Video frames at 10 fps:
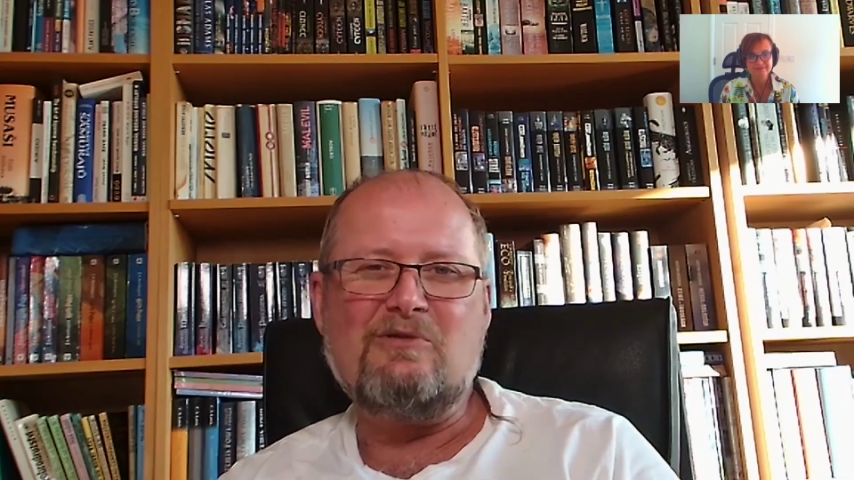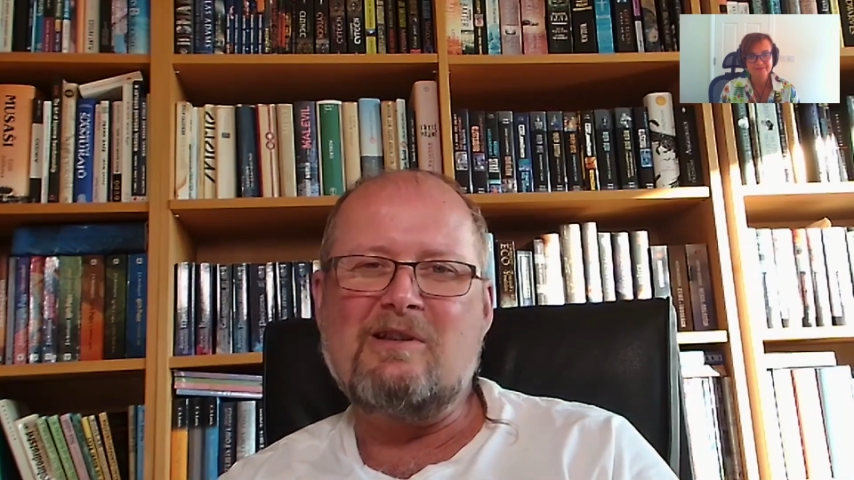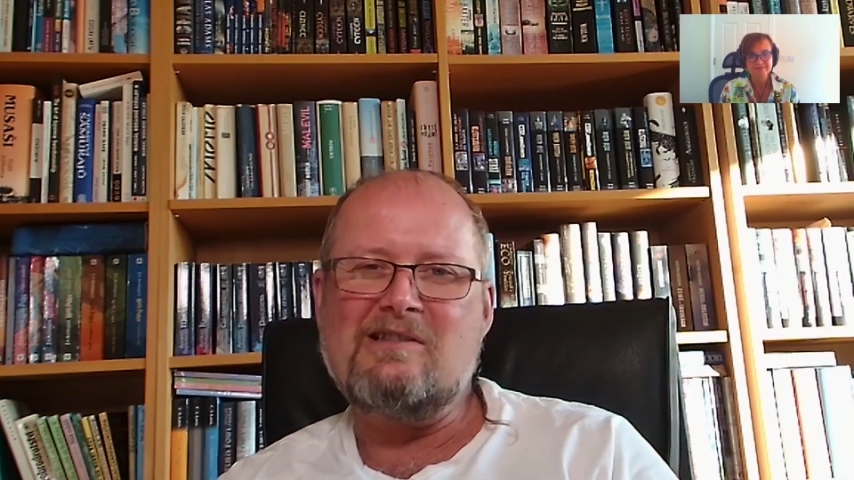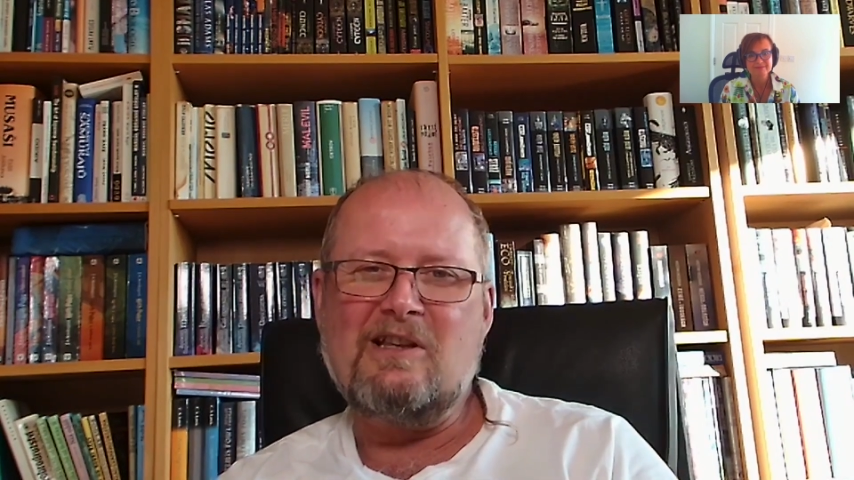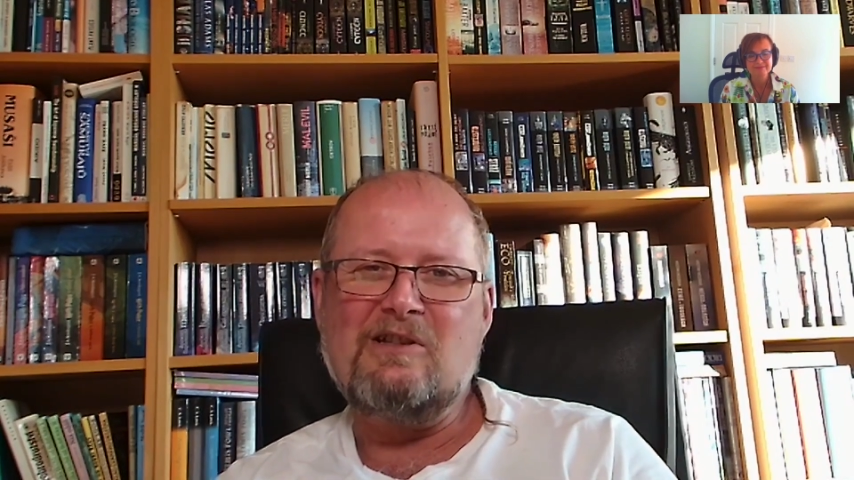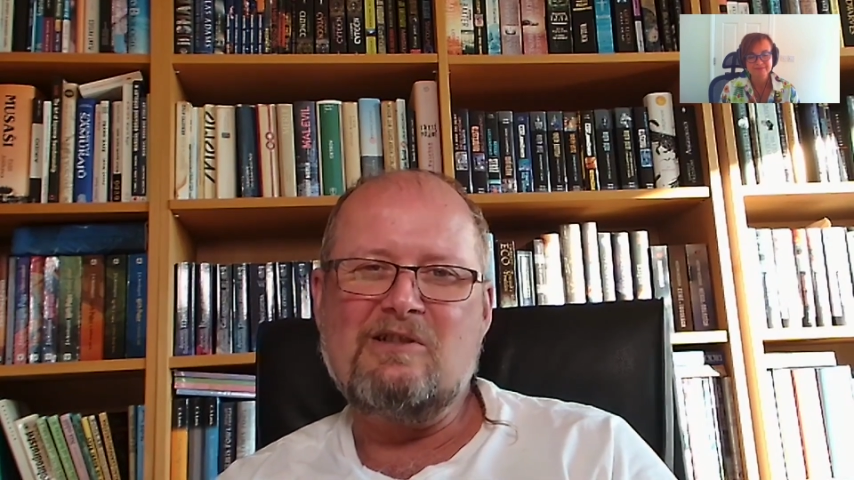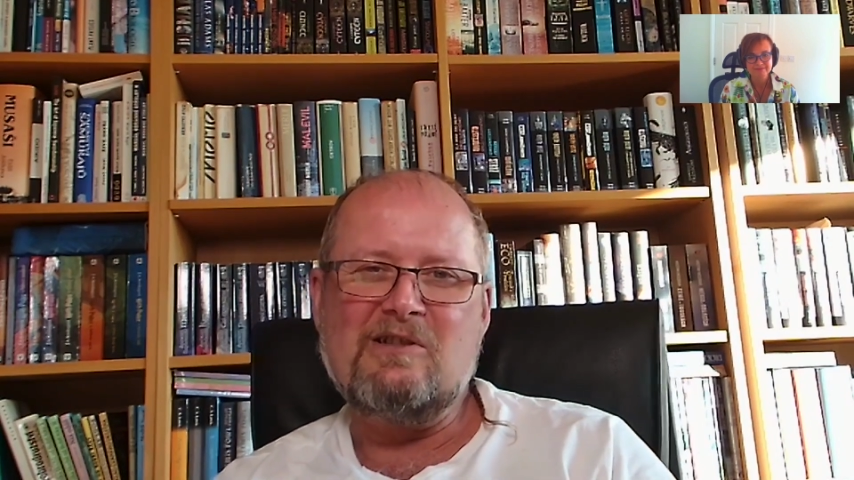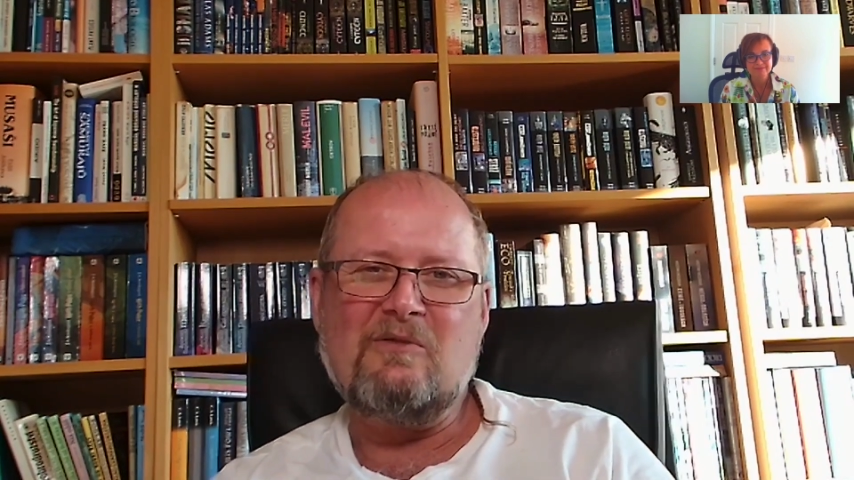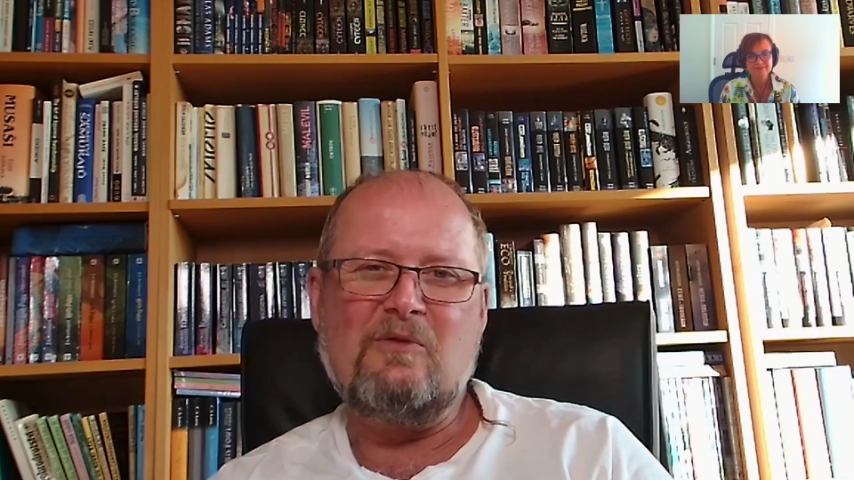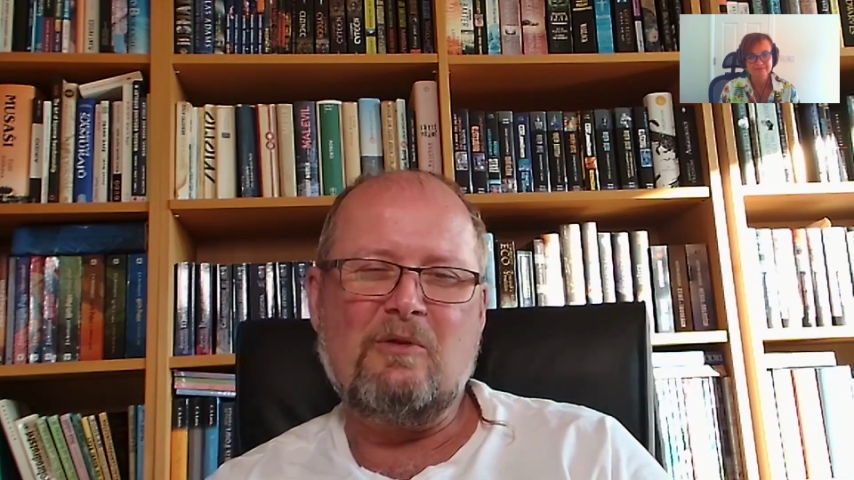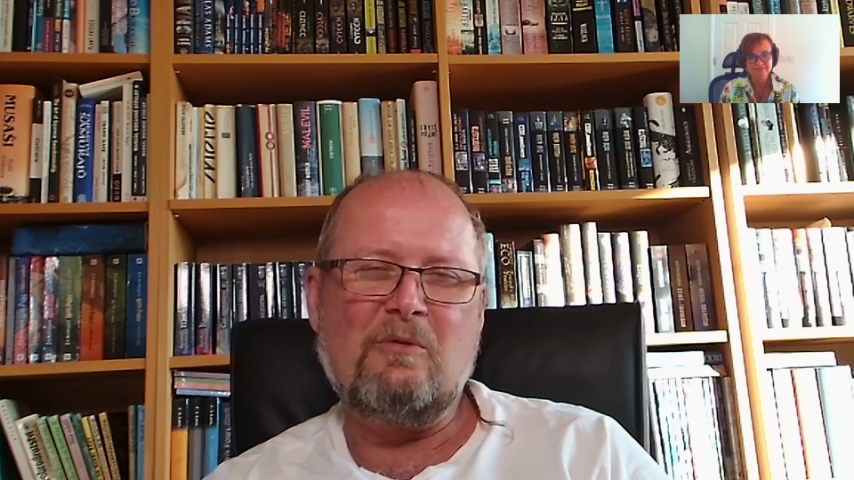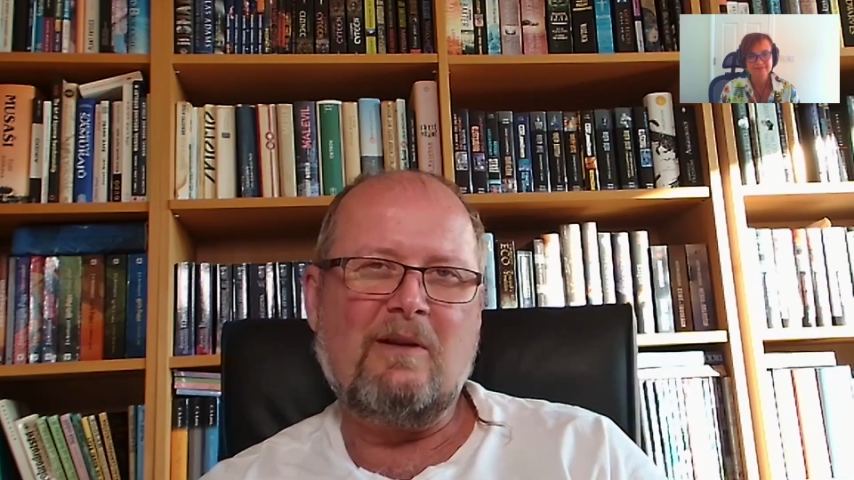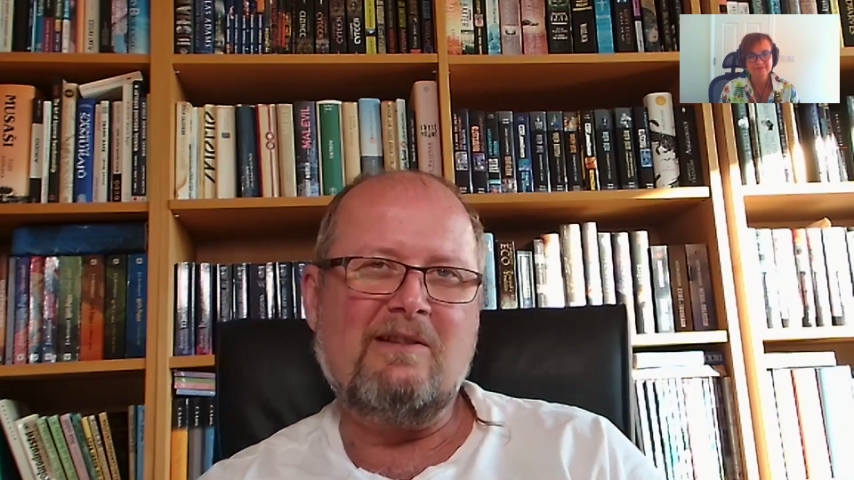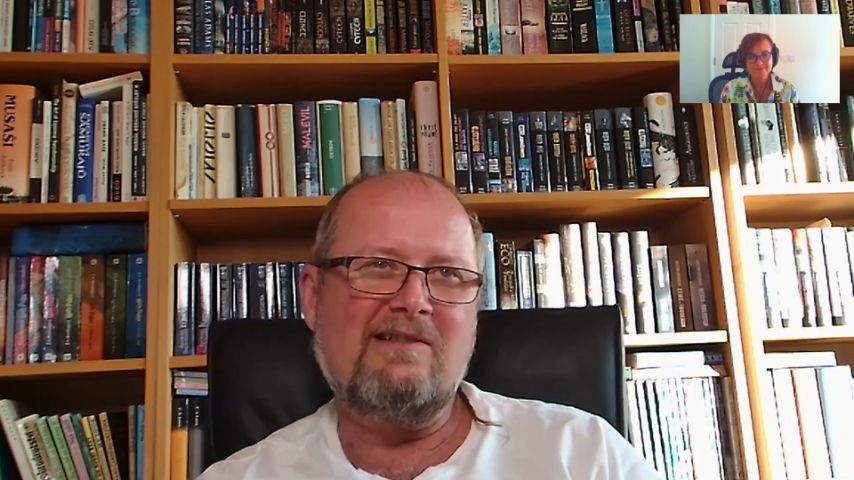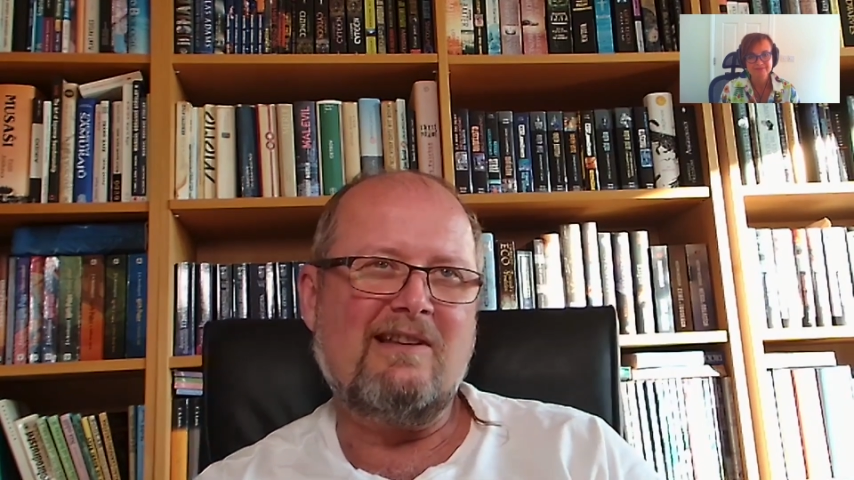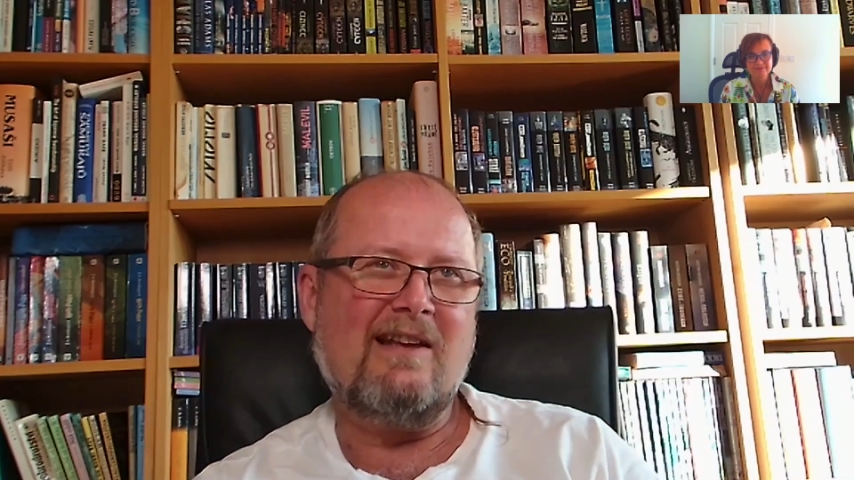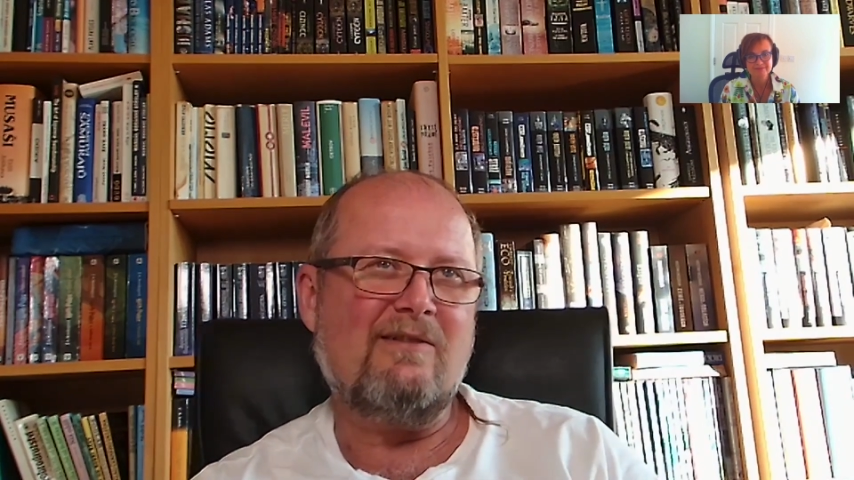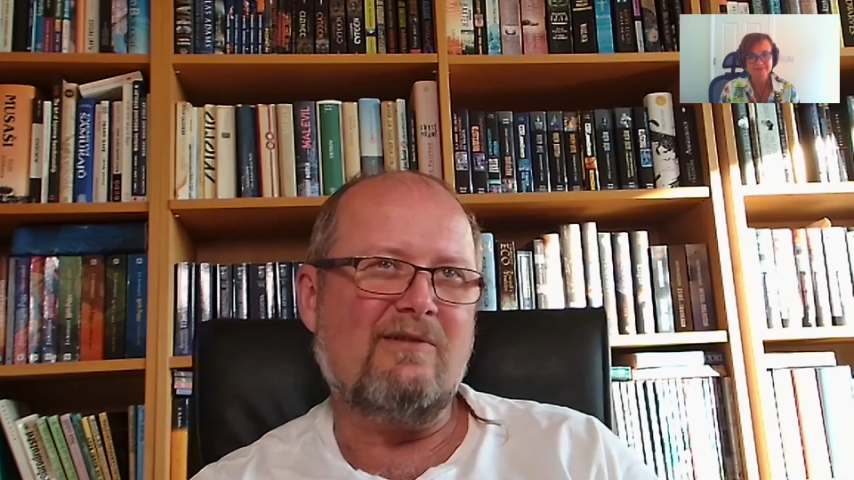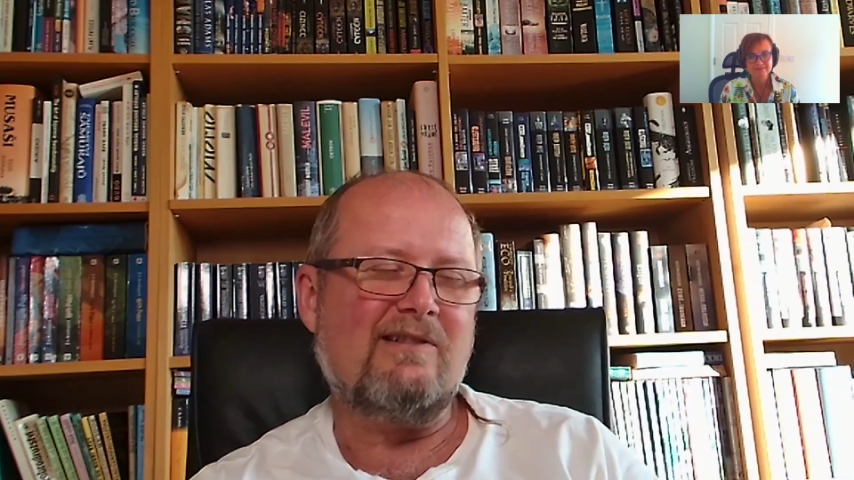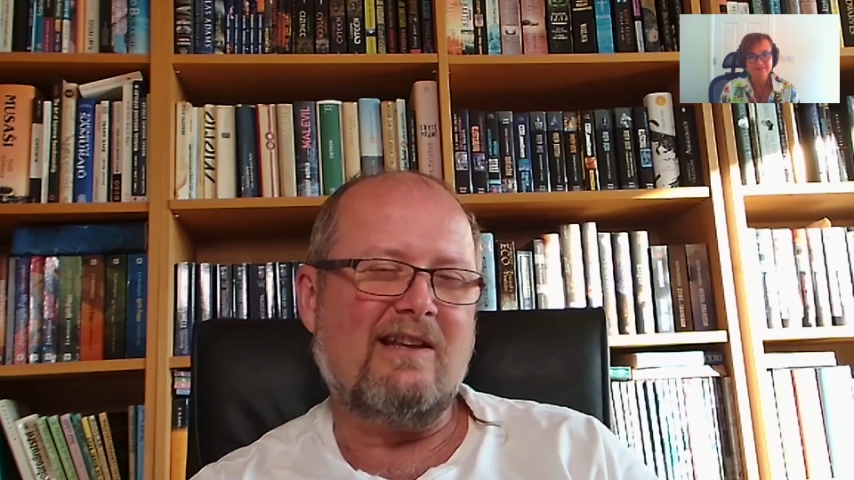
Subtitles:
translations of European standards